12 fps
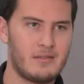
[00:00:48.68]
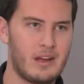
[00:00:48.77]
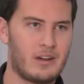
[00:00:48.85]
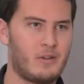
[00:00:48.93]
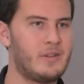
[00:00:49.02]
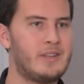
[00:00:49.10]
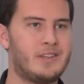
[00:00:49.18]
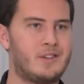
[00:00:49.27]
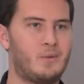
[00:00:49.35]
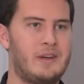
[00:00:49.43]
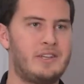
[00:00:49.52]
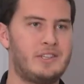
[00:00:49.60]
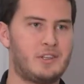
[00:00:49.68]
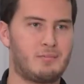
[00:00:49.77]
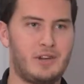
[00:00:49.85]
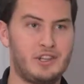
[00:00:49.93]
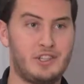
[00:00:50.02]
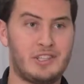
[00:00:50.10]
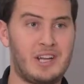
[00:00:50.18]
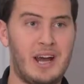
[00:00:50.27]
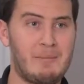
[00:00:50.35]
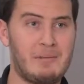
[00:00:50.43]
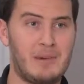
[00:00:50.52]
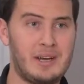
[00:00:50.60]
Not only does it waste your precious
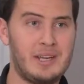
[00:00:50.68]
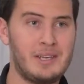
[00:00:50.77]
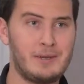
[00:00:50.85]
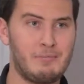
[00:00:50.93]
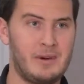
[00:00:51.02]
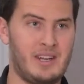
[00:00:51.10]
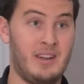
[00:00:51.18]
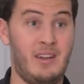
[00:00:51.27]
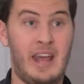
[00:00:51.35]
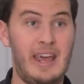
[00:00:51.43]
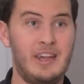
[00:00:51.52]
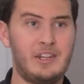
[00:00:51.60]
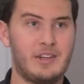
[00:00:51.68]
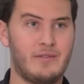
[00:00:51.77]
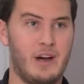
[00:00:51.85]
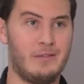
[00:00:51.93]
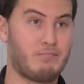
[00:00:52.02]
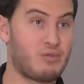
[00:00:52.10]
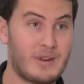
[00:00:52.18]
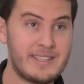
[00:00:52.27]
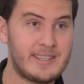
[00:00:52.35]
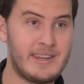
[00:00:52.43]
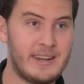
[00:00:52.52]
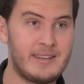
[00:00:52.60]
time and money, but in an age of
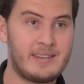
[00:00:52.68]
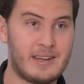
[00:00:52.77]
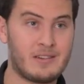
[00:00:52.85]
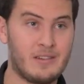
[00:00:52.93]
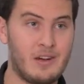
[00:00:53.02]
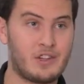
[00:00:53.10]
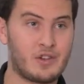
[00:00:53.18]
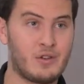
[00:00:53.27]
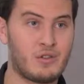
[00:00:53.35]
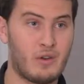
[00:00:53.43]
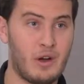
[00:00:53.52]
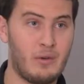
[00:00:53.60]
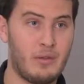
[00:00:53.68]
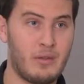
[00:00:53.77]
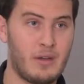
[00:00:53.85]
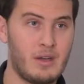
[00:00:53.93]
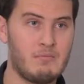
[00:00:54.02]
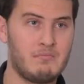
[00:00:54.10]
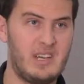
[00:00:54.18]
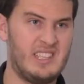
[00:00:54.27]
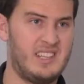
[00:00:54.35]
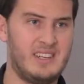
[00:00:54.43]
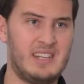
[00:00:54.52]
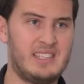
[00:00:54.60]
unprecedented technological growth,
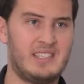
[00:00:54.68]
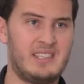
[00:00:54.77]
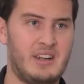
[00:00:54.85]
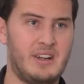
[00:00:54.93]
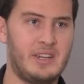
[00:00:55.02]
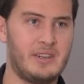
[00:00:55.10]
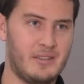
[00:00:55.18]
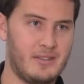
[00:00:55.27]
it's unnecessary.